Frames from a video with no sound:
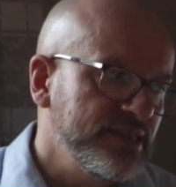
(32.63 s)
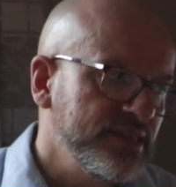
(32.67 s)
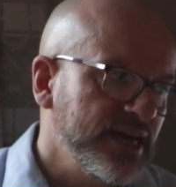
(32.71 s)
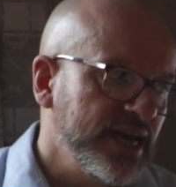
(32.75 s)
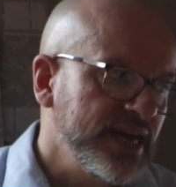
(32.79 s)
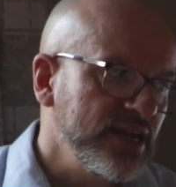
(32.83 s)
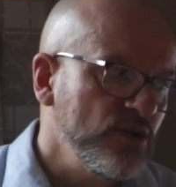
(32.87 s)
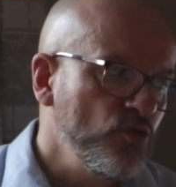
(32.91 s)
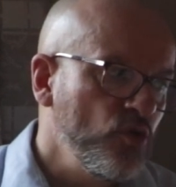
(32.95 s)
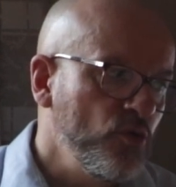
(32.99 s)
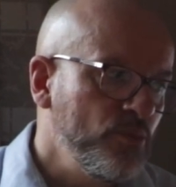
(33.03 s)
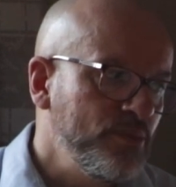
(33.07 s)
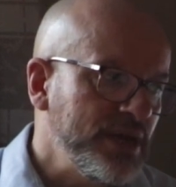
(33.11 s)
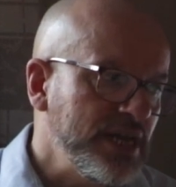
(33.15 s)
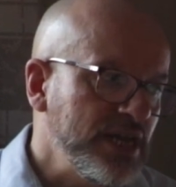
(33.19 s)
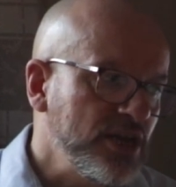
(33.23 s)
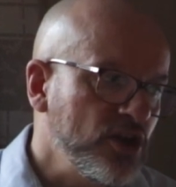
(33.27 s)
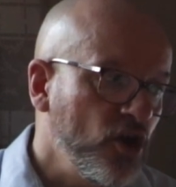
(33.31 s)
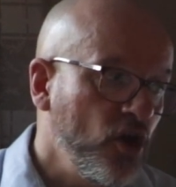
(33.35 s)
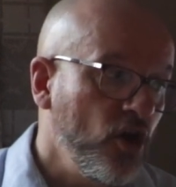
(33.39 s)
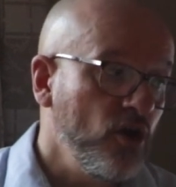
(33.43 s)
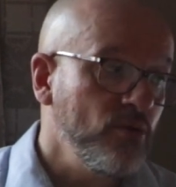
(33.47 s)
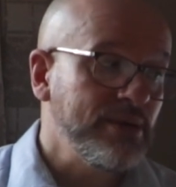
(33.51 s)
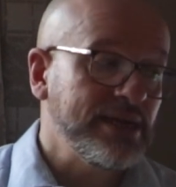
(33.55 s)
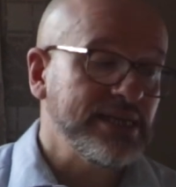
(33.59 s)
they will be
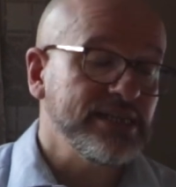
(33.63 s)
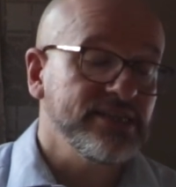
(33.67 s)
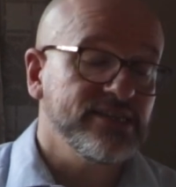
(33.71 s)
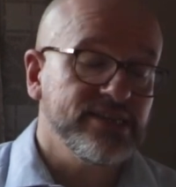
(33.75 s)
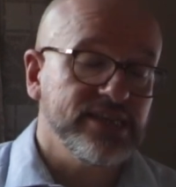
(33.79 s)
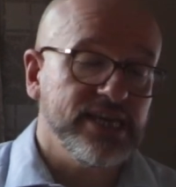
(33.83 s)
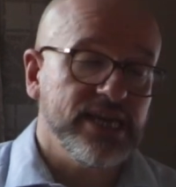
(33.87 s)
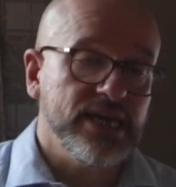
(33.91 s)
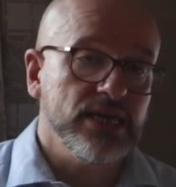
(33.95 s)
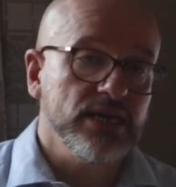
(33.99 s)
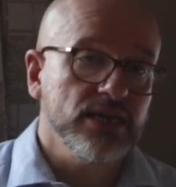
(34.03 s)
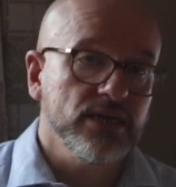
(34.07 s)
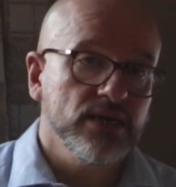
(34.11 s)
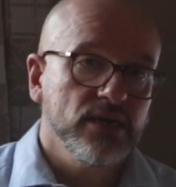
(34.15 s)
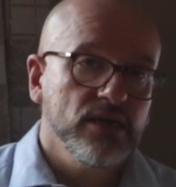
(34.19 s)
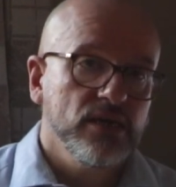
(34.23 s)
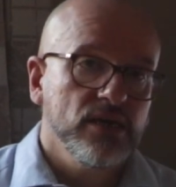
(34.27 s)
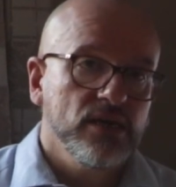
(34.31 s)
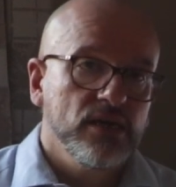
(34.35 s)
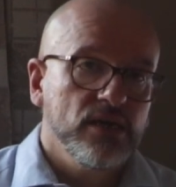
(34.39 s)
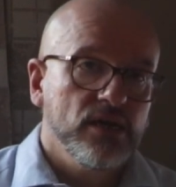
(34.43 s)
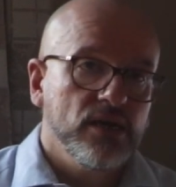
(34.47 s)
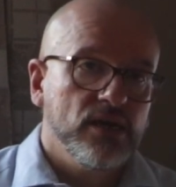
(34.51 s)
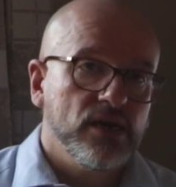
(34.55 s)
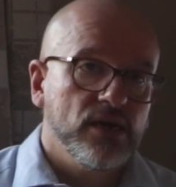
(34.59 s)
commenting
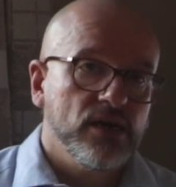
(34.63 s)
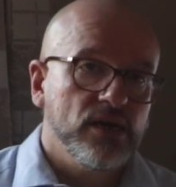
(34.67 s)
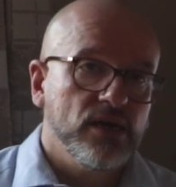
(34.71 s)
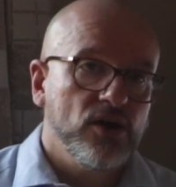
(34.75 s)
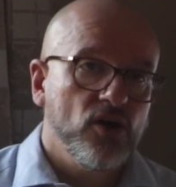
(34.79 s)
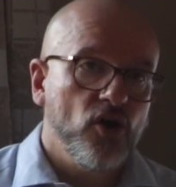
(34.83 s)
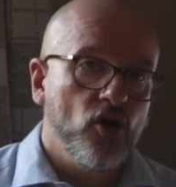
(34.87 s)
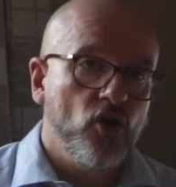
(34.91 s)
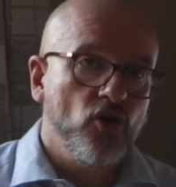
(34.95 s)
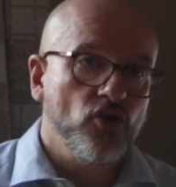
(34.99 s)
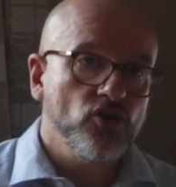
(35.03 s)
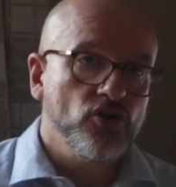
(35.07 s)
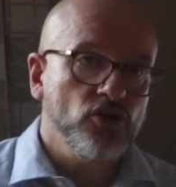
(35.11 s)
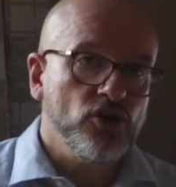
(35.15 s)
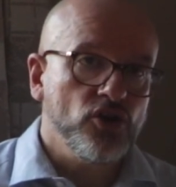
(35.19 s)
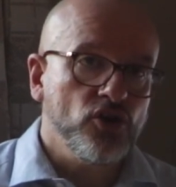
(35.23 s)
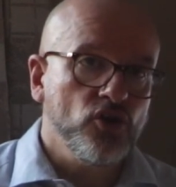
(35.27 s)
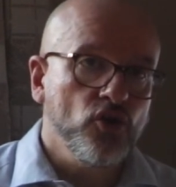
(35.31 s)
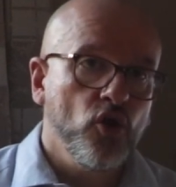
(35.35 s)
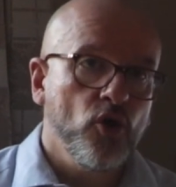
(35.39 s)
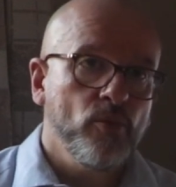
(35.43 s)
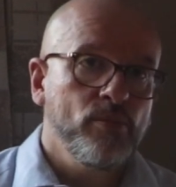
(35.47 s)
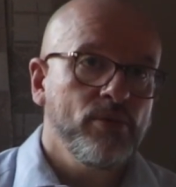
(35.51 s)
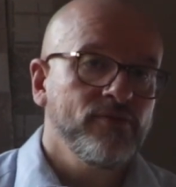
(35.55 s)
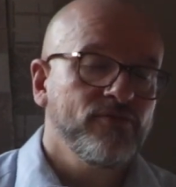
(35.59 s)
on
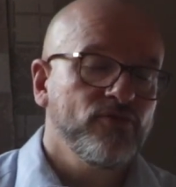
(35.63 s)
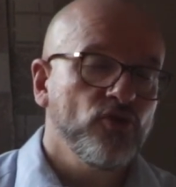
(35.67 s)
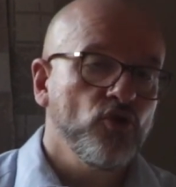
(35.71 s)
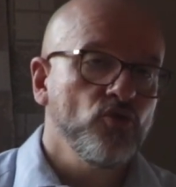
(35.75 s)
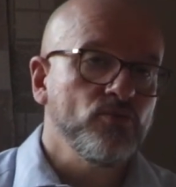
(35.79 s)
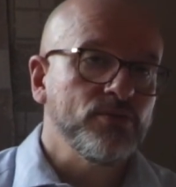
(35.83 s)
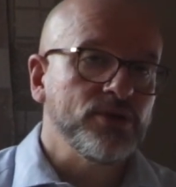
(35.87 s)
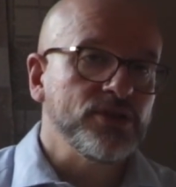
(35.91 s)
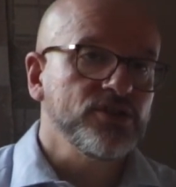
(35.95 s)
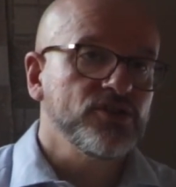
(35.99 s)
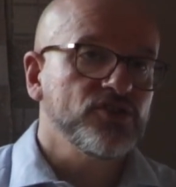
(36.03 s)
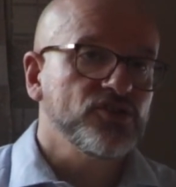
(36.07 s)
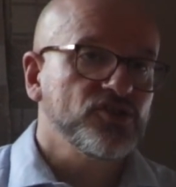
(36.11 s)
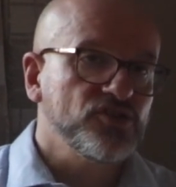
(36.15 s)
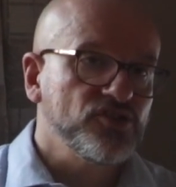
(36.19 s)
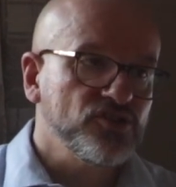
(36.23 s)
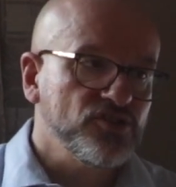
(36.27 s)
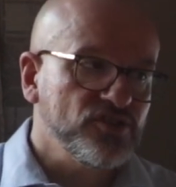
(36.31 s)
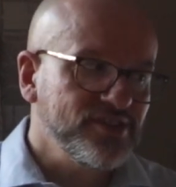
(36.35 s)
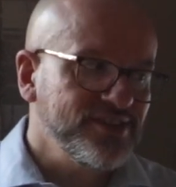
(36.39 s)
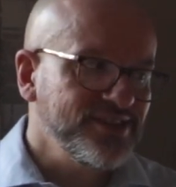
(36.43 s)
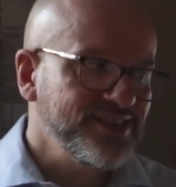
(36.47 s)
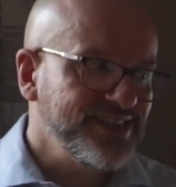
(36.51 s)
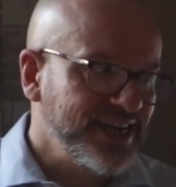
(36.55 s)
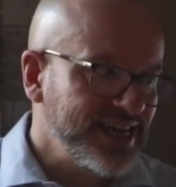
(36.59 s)
your performance
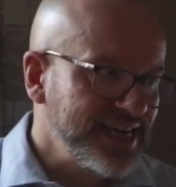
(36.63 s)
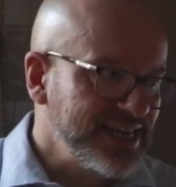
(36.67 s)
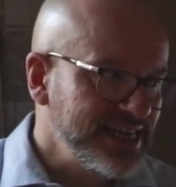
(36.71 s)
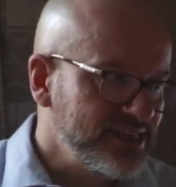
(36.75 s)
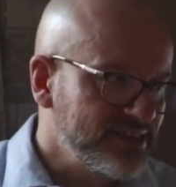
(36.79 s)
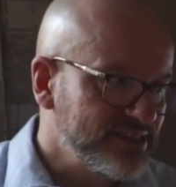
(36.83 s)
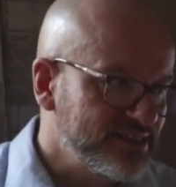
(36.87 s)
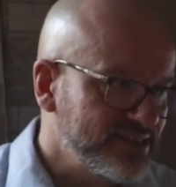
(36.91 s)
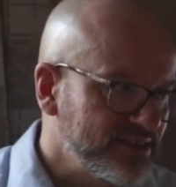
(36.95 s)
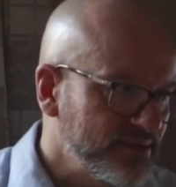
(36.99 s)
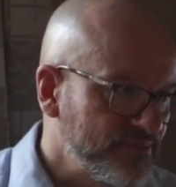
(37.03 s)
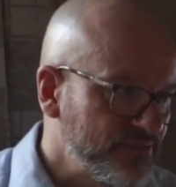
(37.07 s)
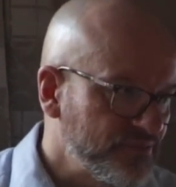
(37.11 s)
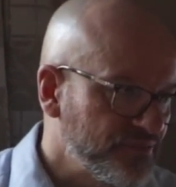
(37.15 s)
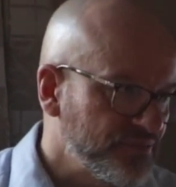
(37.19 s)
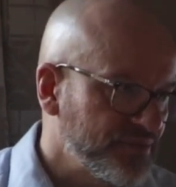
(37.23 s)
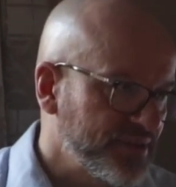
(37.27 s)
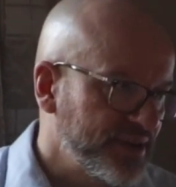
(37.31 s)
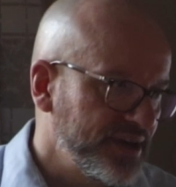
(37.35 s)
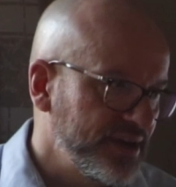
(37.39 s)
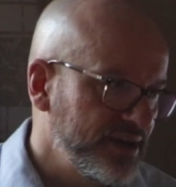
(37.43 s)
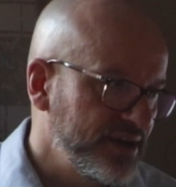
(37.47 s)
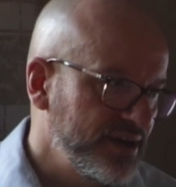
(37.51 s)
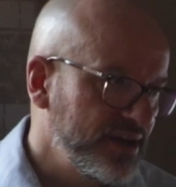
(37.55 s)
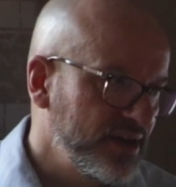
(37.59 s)
to date
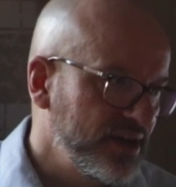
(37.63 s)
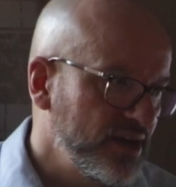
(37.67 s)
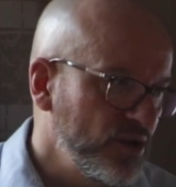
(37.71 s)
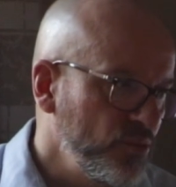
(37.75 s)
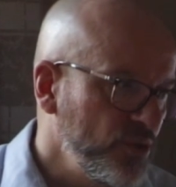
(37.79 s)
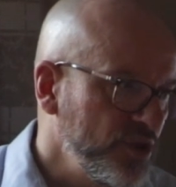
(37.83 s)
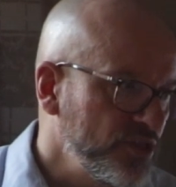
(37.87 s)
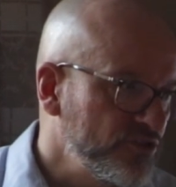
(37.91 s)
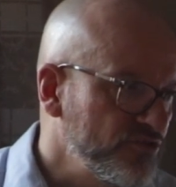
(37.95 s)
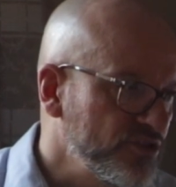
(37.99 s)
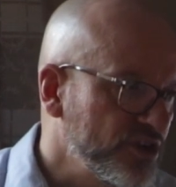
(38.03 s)
with